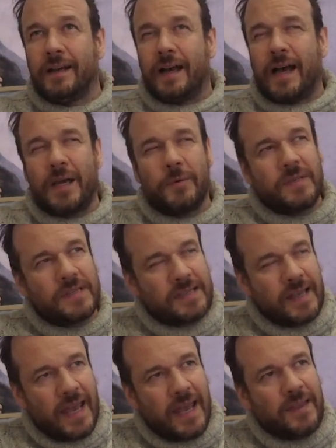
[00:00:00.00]
I would
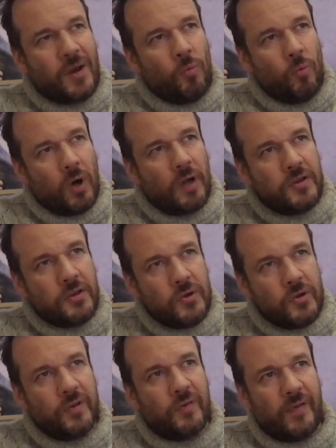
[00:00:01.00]
say that what
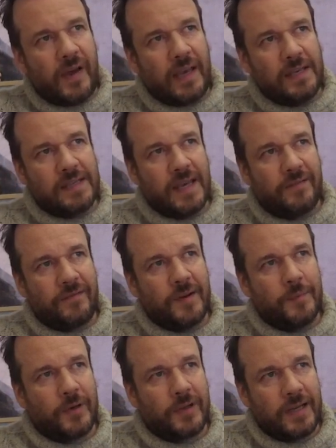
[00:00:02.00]
unifies
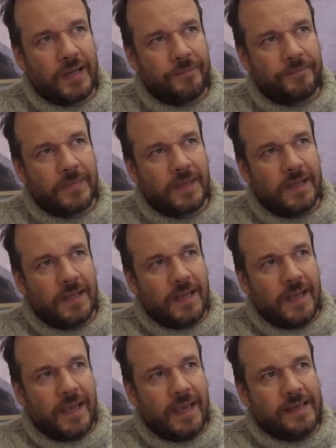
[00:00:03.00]
everybody
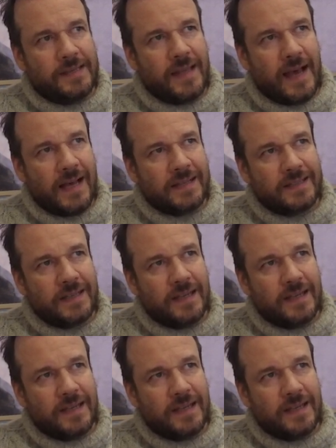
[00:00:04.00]
is that